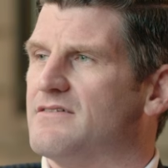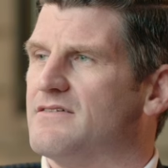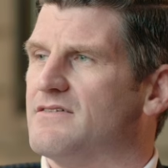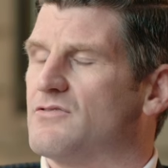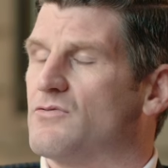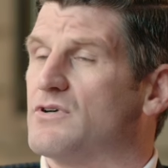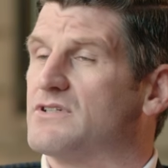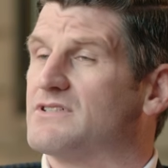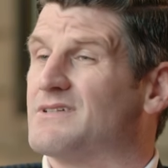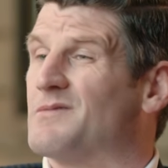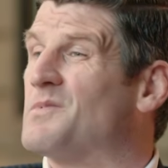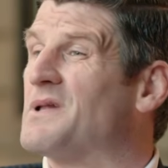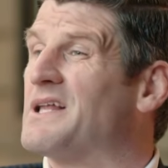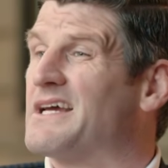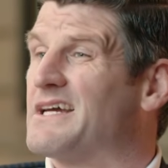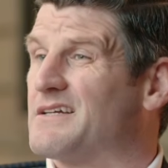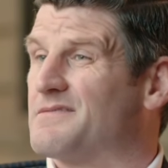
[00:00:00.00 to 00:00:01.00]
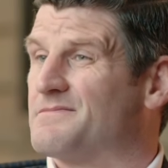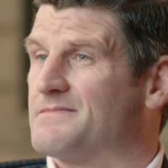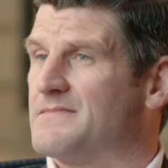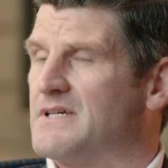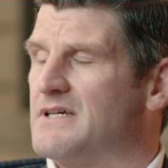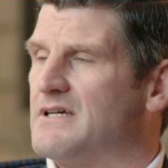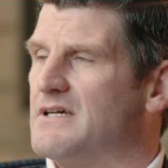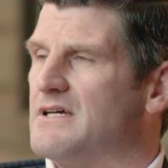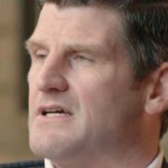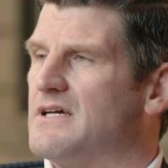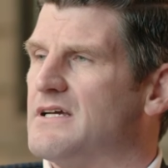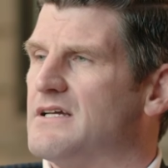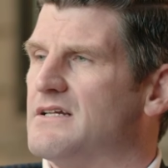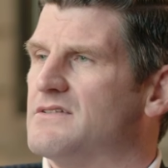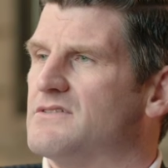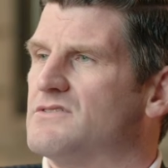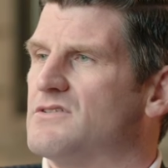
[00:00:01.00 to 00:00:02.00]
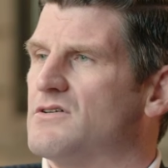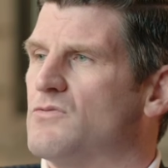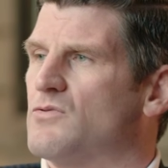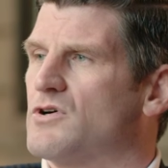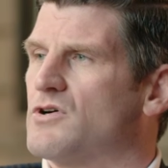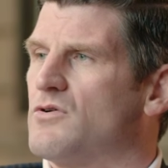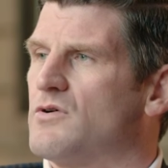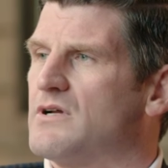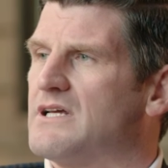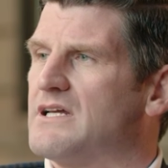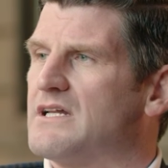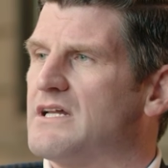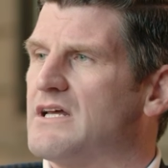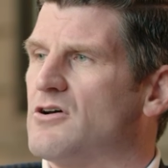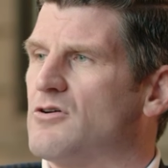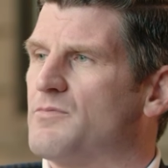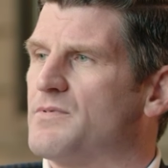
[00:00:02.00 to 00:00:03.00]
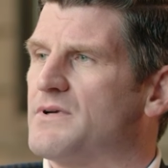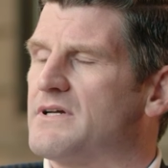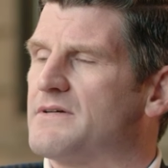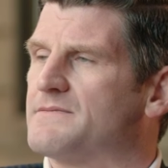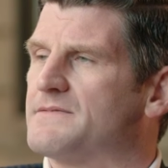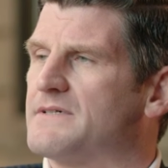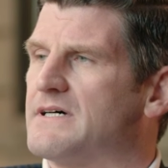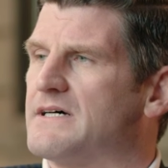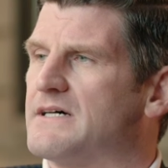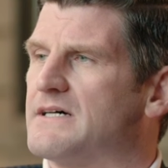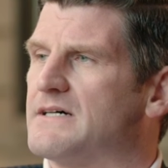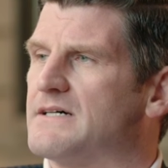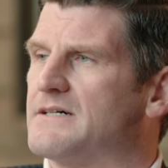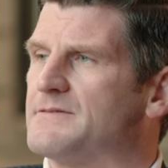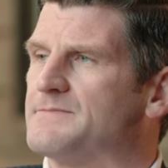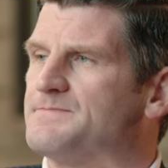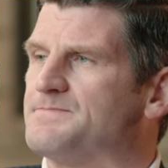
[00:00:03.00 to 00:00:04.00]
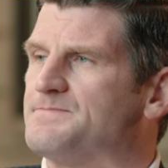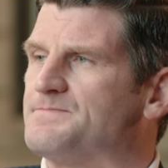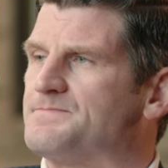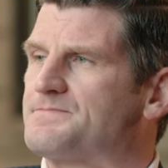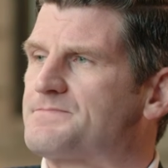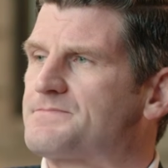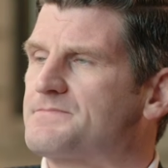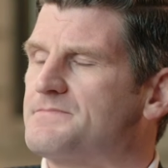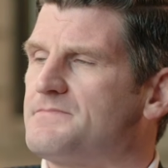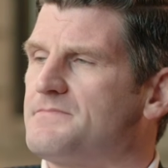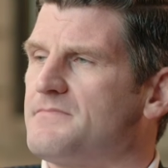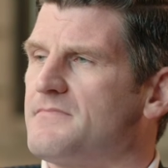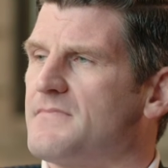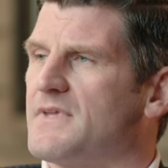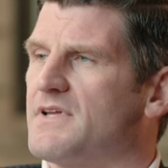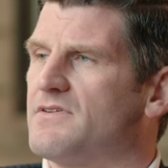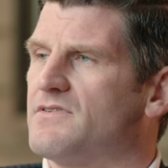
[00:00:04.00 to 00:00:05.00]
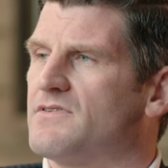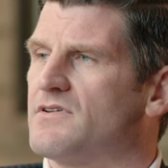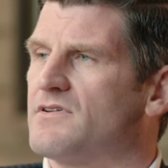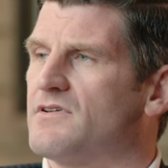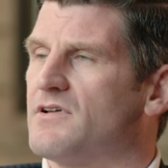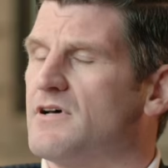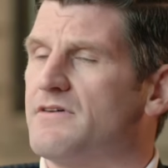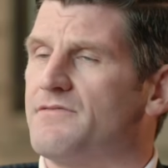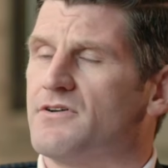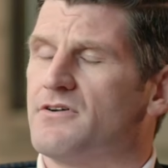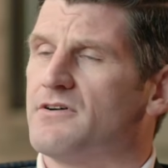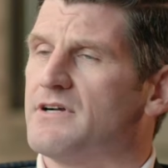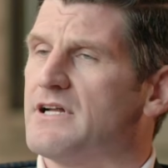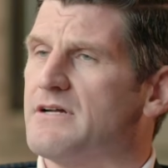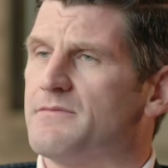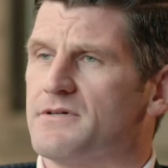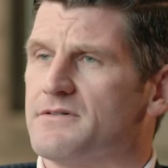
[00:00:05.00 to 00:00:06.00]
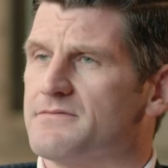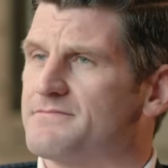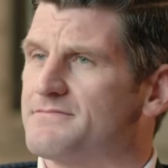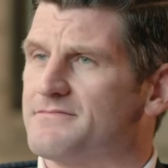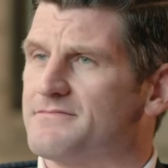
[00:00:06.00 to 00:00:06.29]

There wasn't a plan. And so we're going in and helping to love on our neighbor.